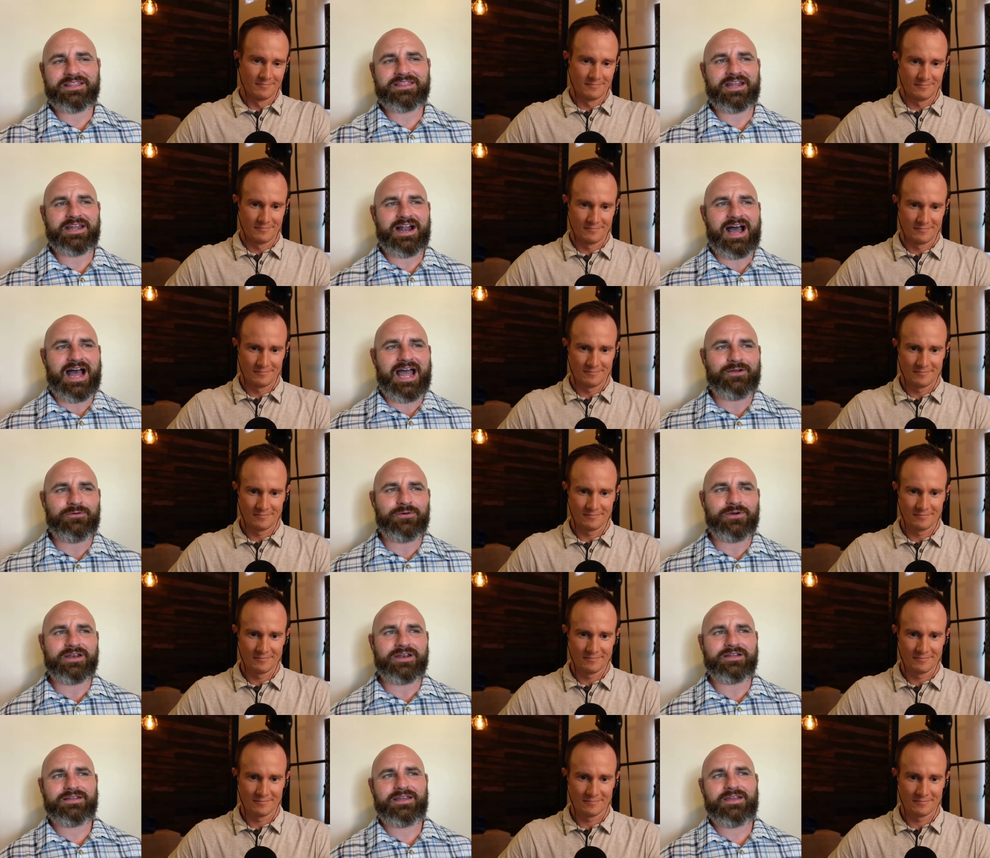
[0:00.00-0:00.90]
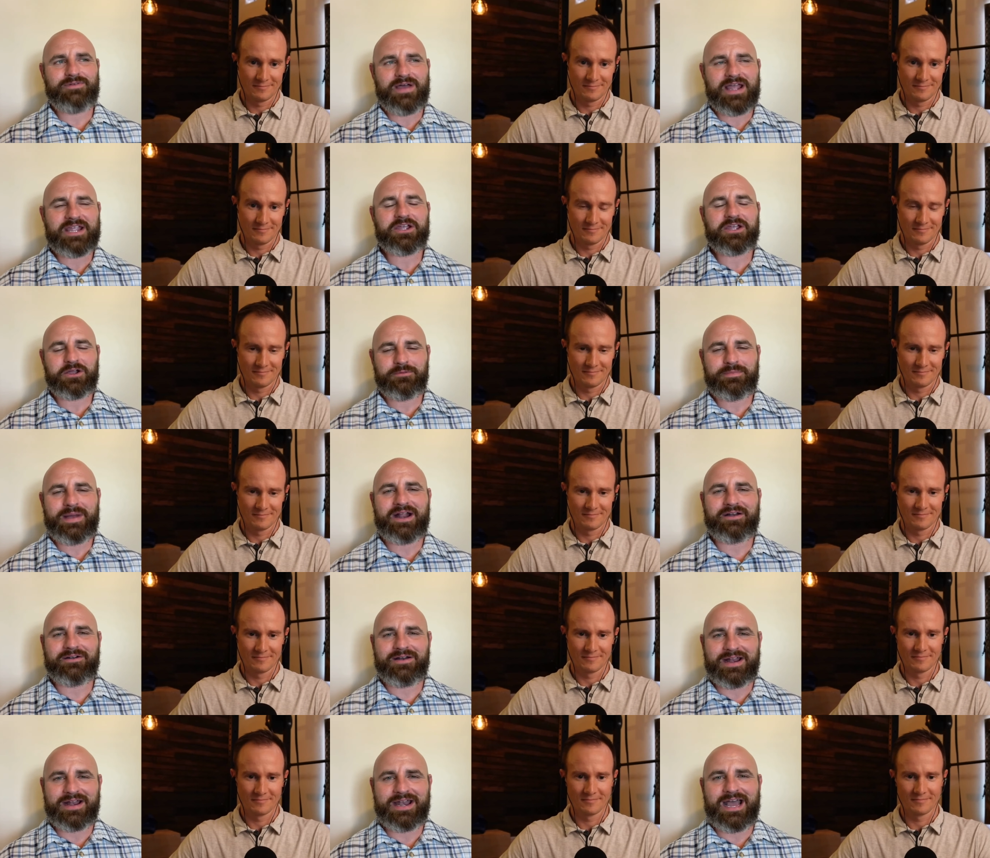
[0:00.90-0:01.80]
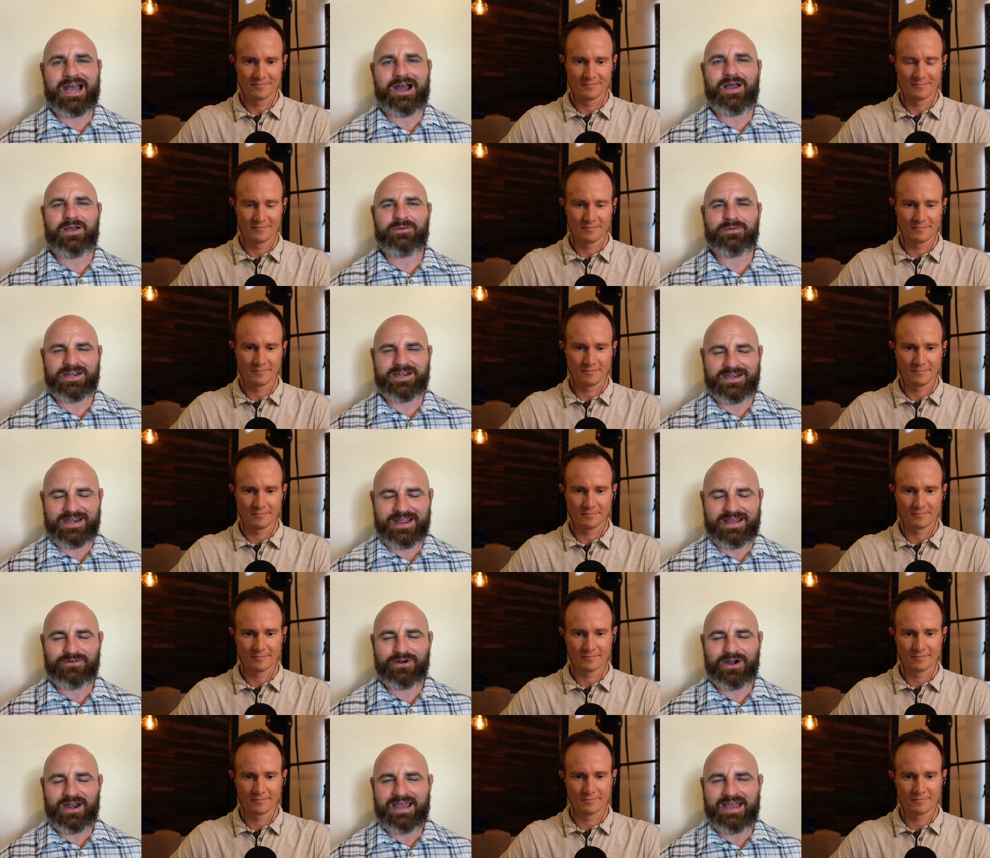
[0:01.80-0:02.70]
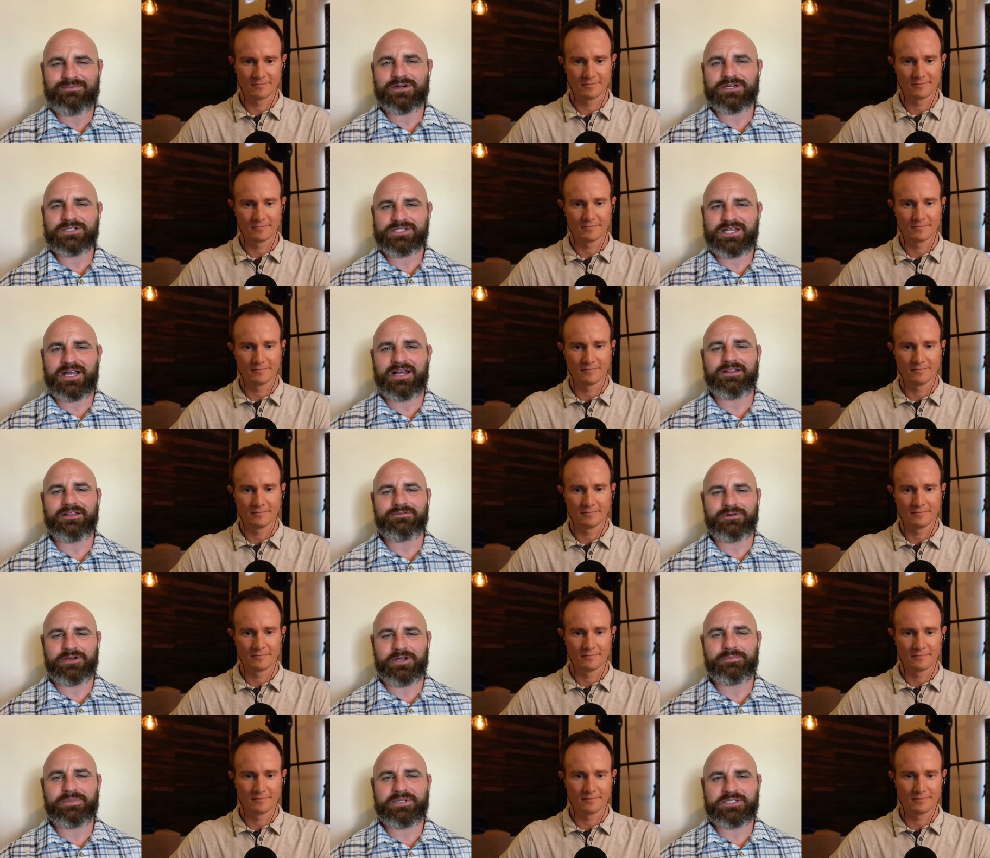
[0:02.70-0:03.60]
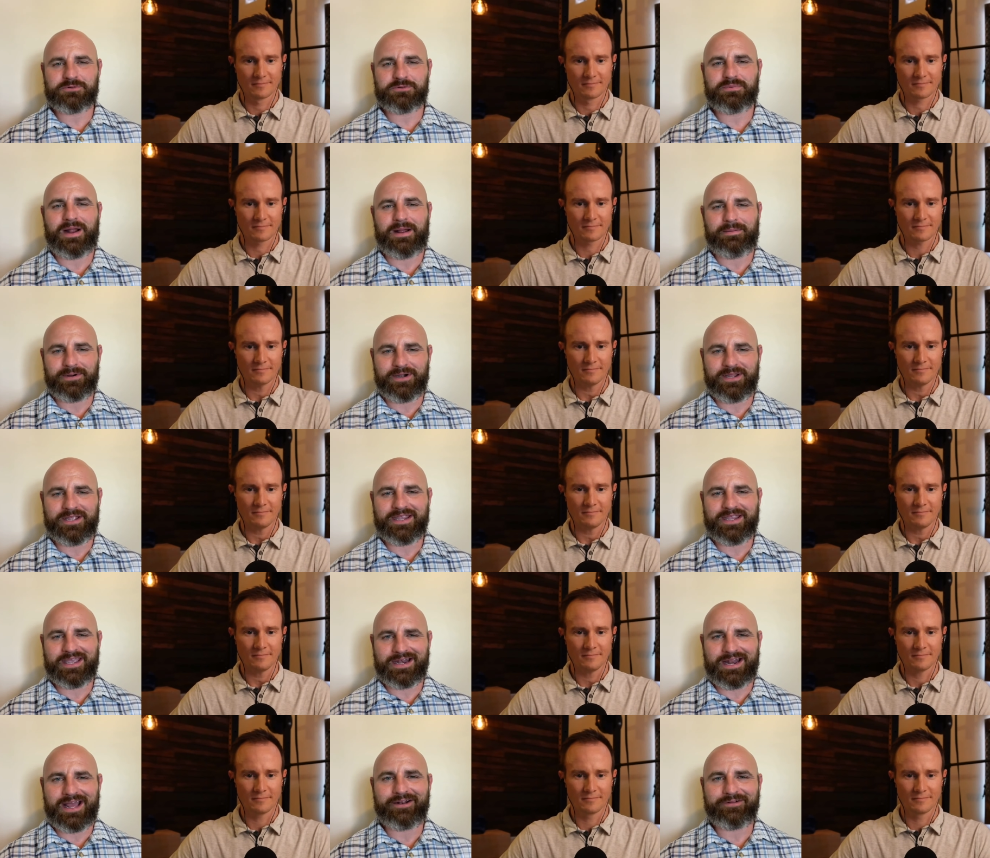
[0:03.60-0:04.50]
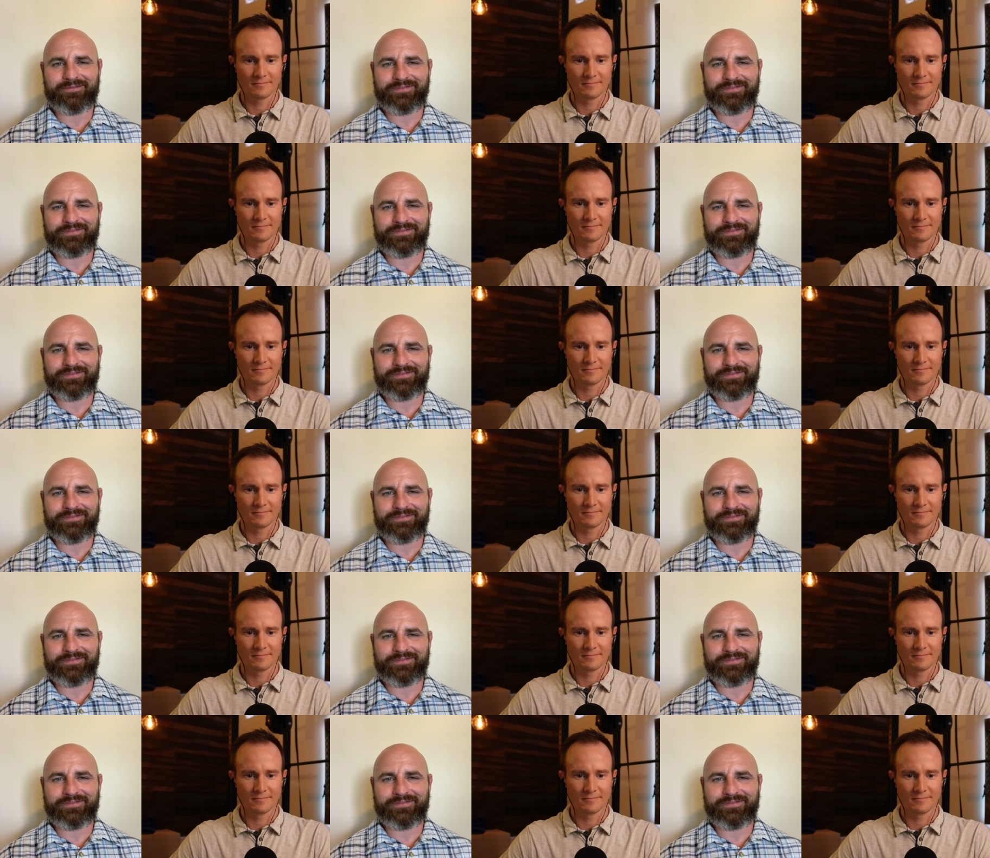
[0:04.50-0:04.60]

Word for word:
Speaker 1: think that I would, if I could go back right now, I would never ever sell a real piece of property again.